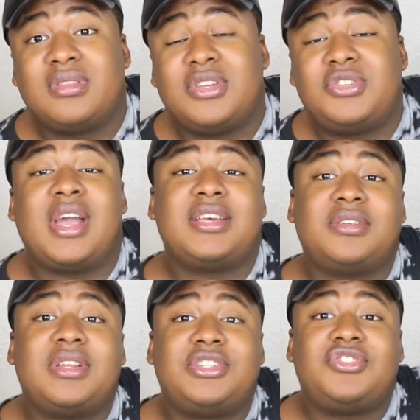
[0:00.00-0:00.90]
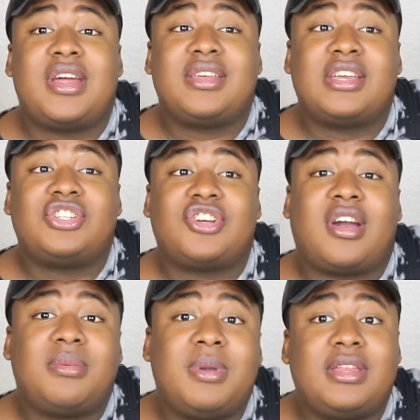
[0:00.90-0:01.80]
Did you guys know that she tried to get
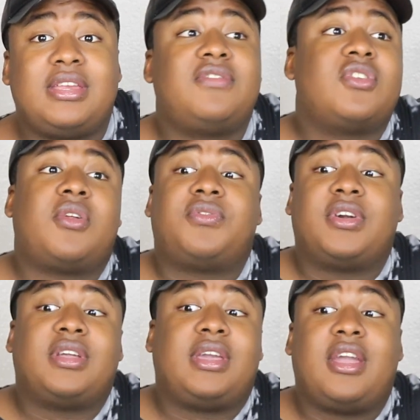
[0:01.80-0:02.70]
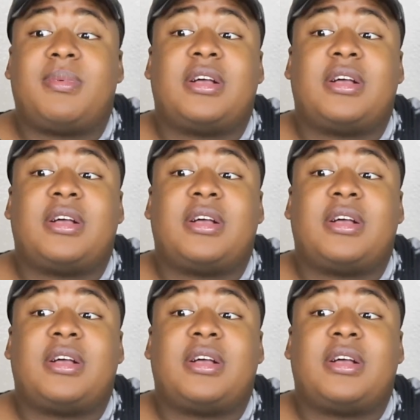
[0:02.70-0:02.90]
Charlamagne, even though I don't fucking care